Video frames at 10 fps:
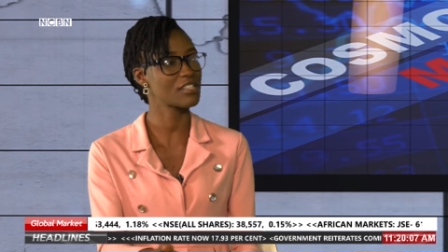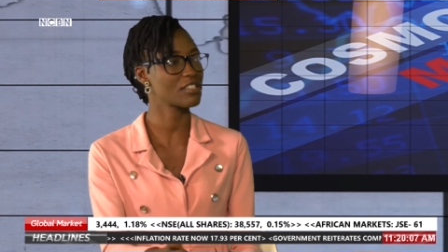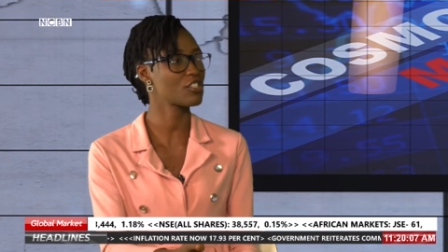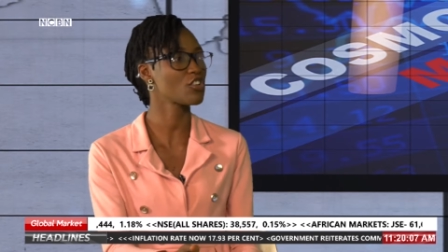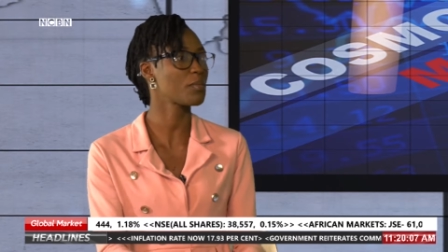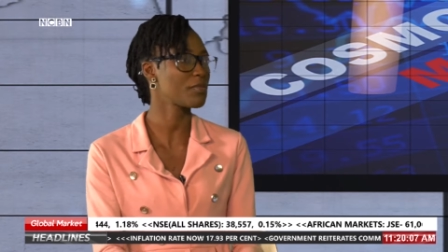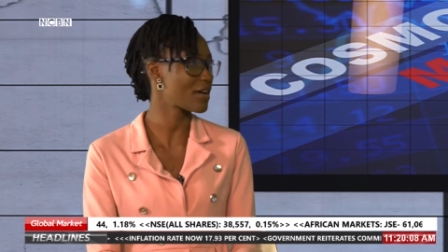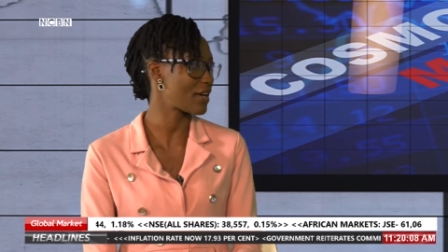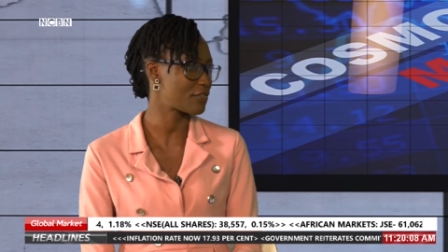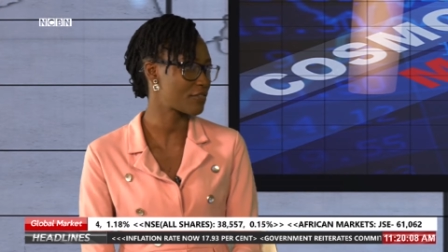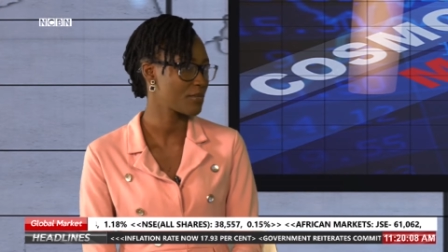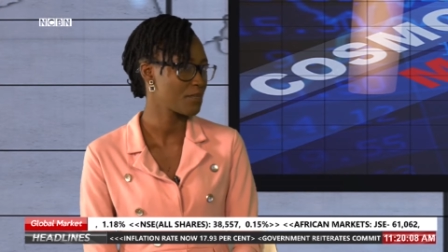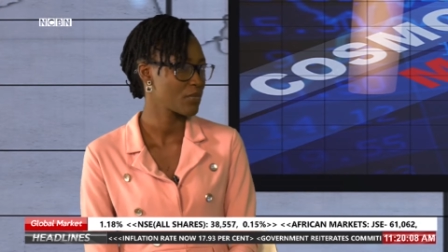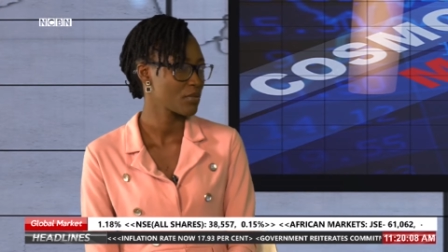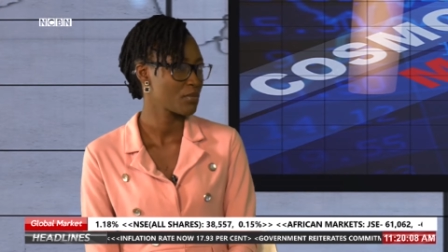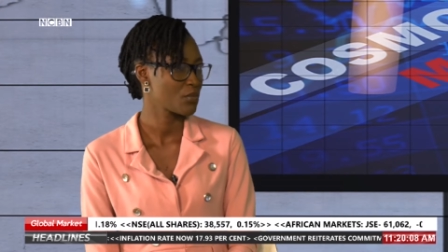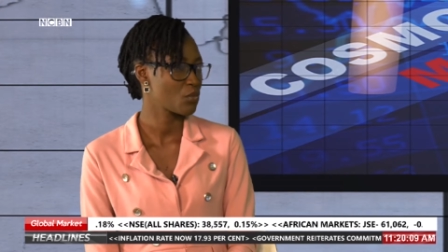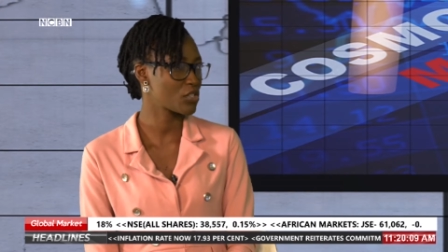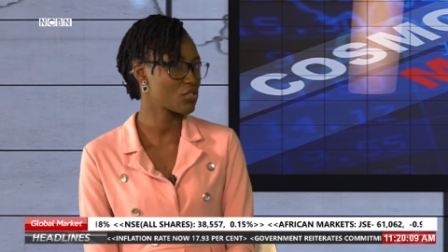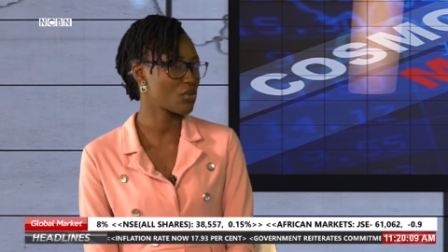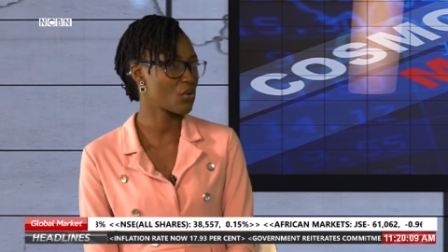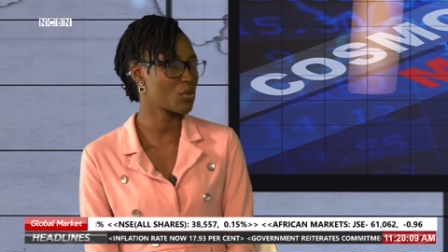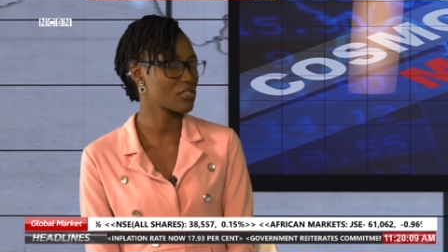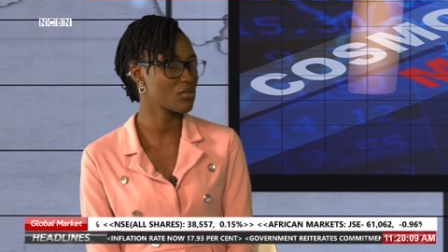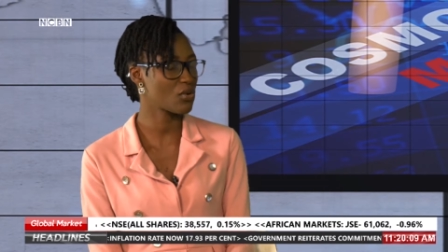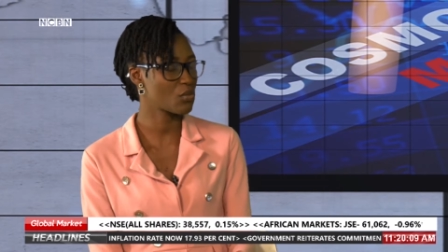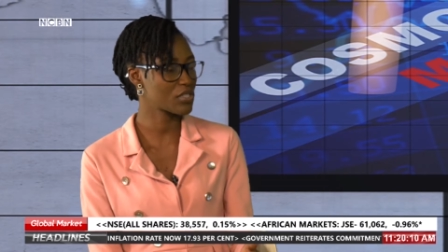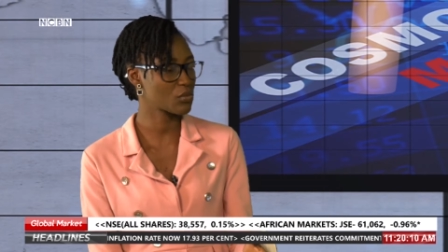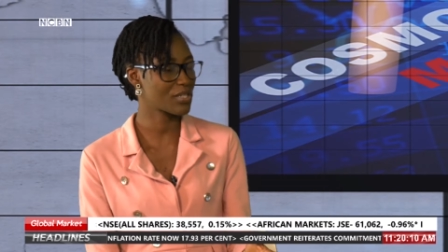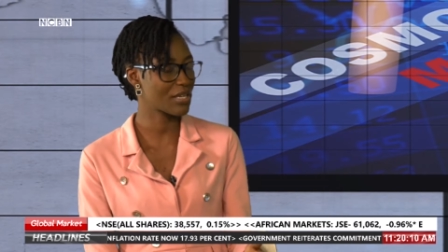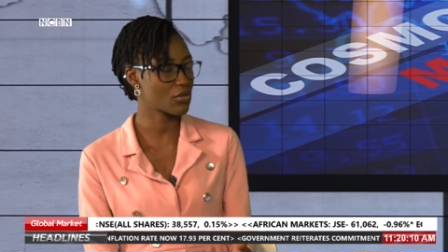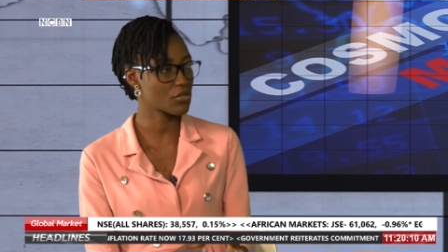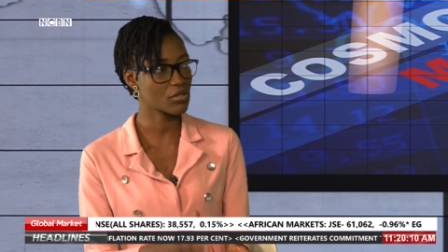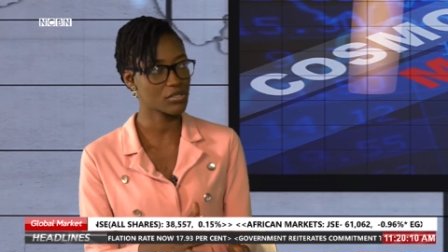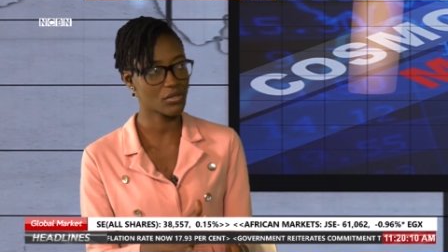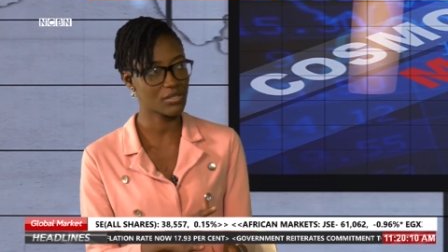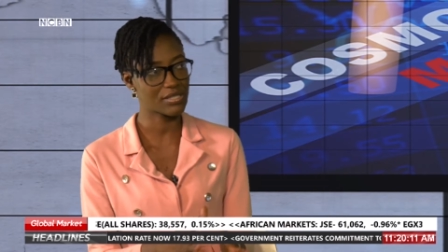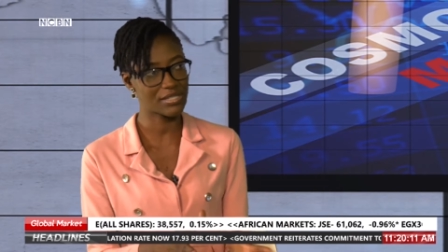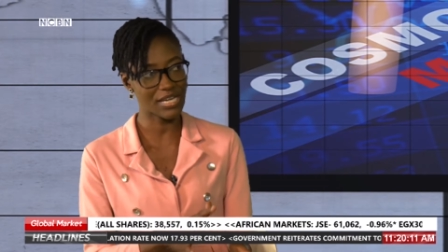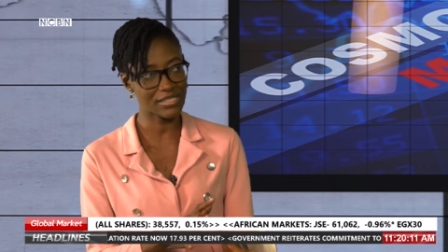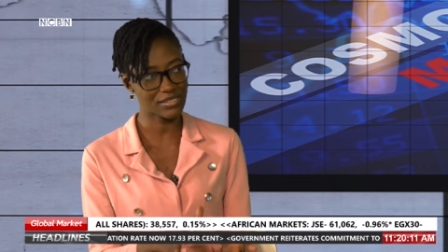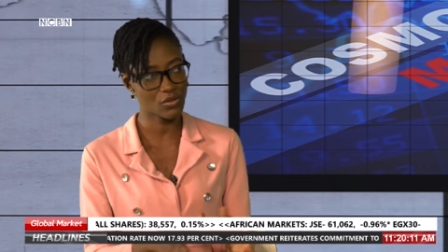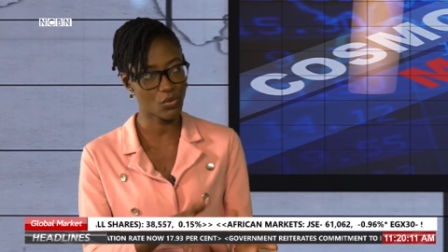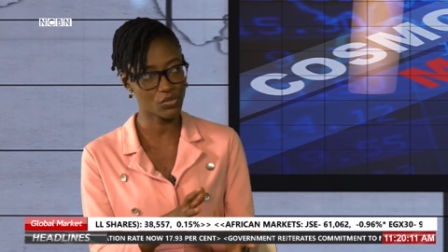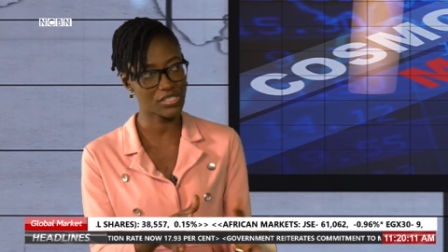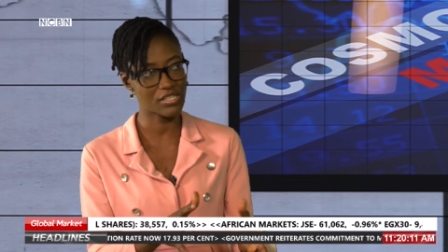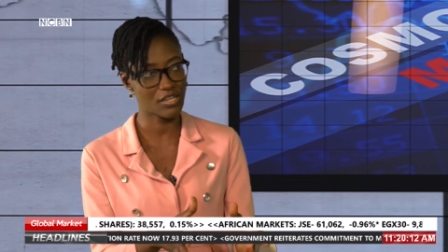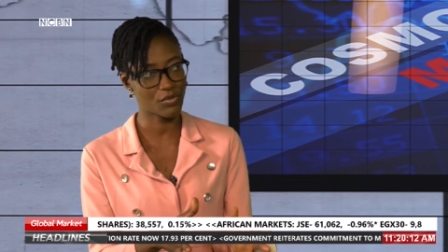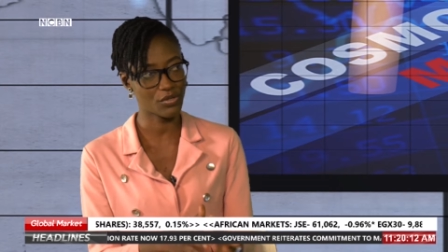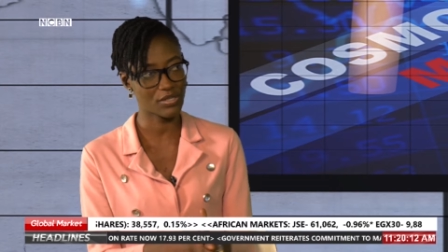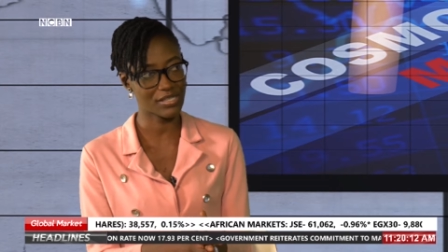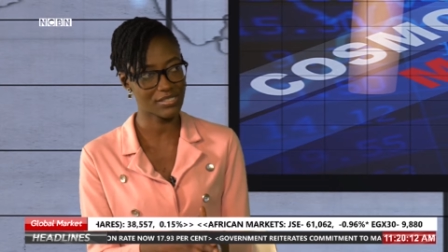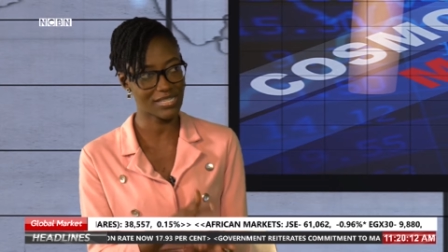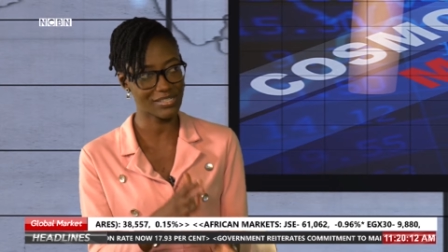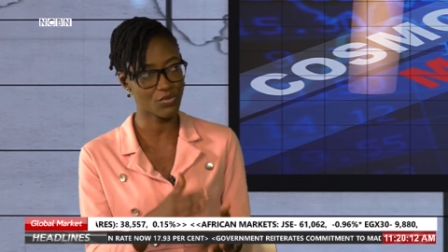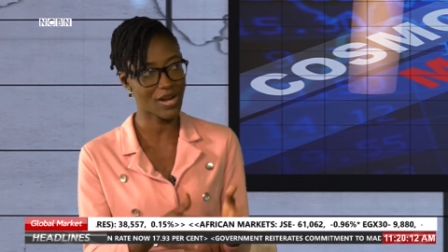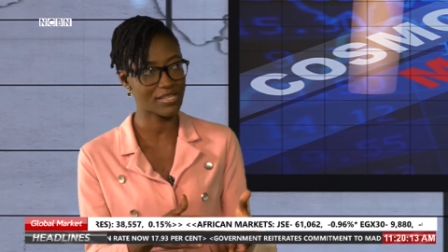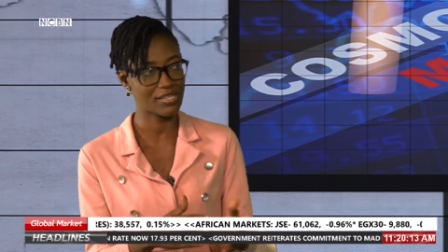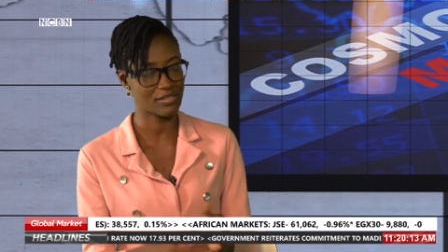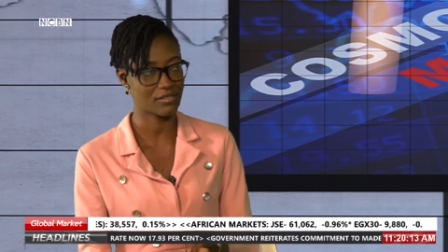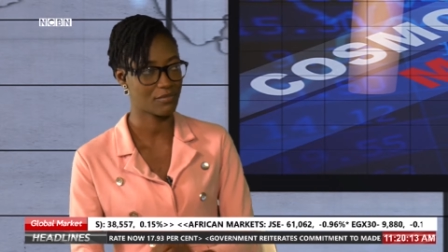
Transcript: the top 5. What are your thoughts on that whole scenario, that ranking?